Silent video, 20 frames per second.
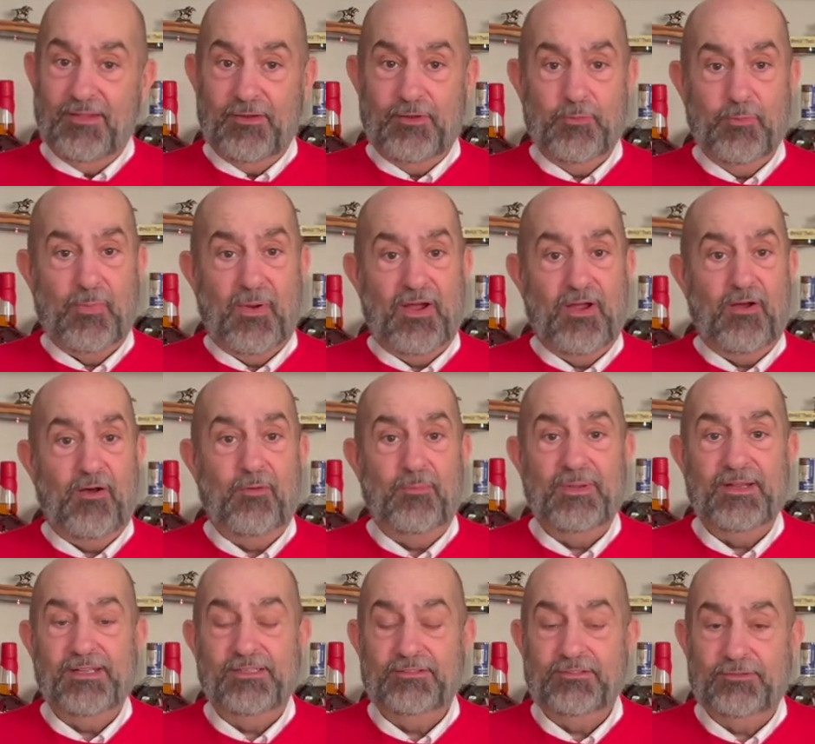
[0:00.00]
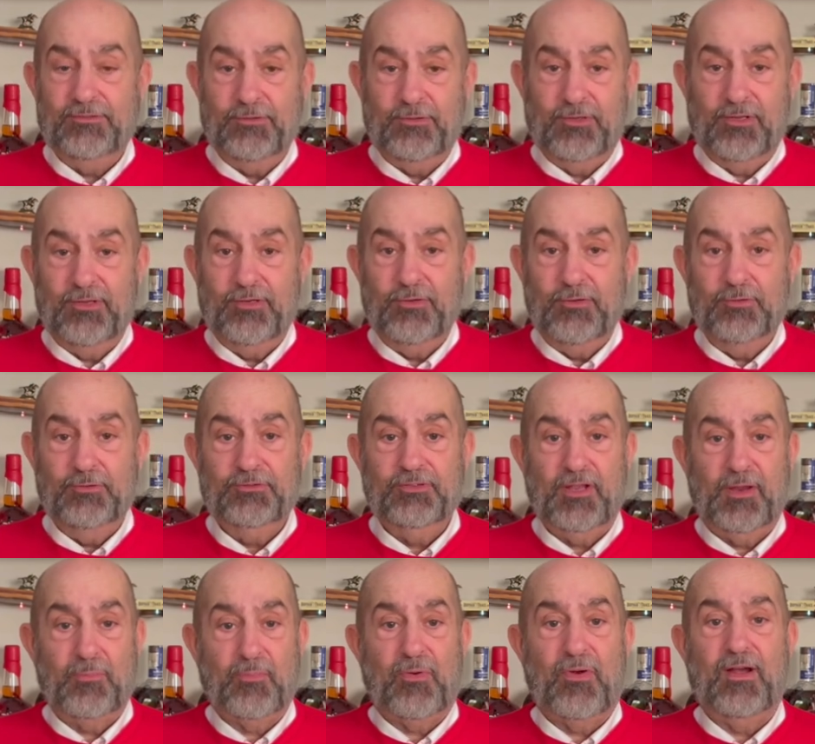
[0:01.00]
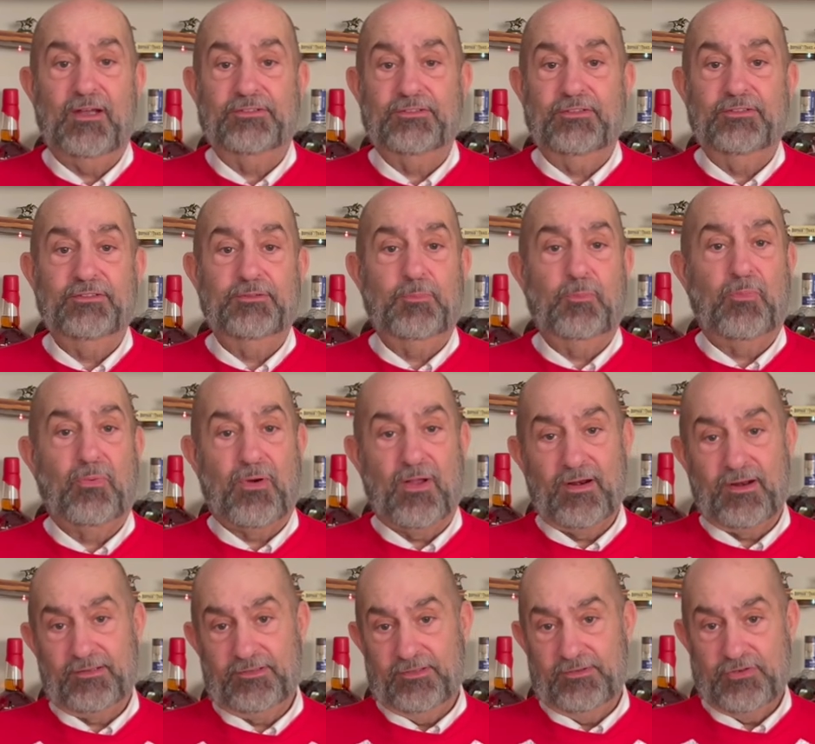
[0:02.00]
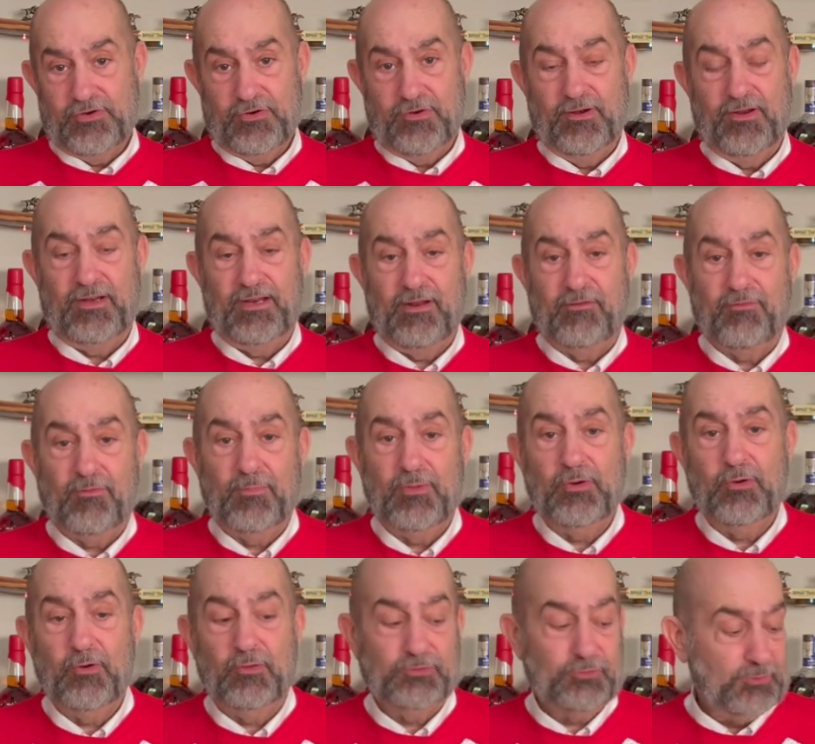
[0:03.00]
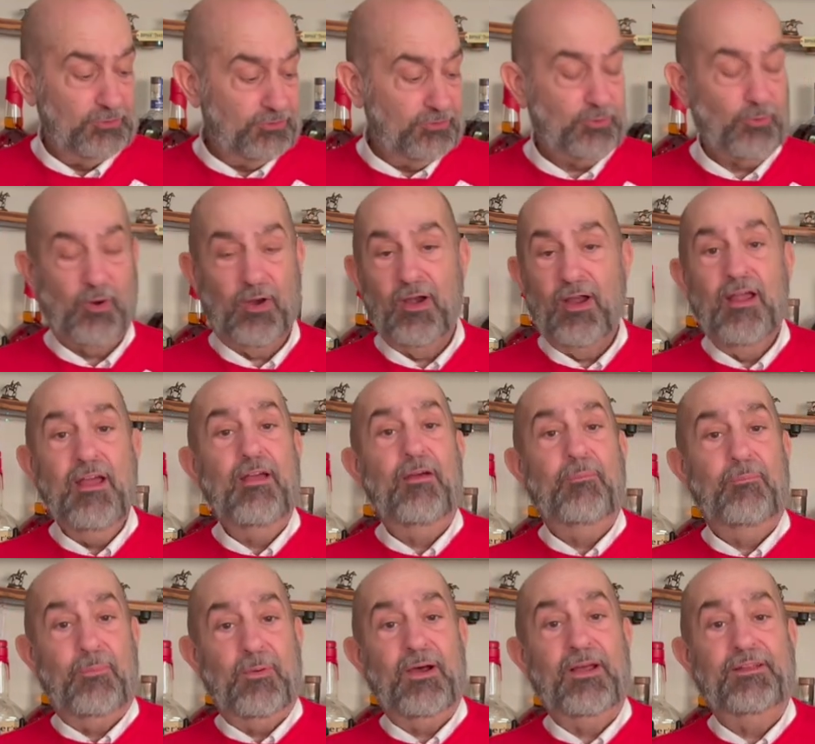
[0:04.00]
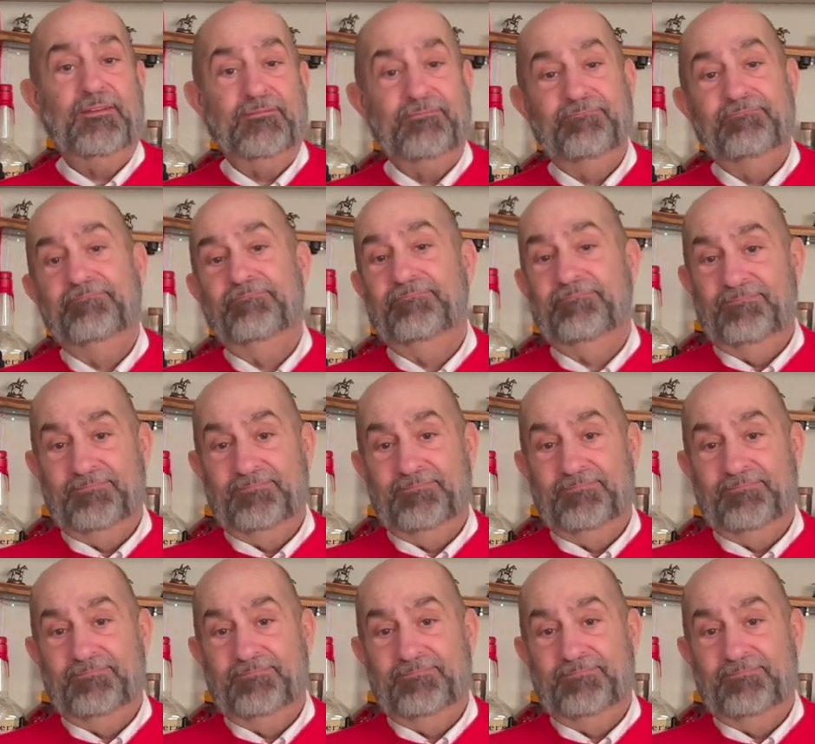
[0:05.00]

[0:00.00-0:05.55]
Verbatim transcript: you, by all means, you can use a processed product that you're going to get from the grocery store, but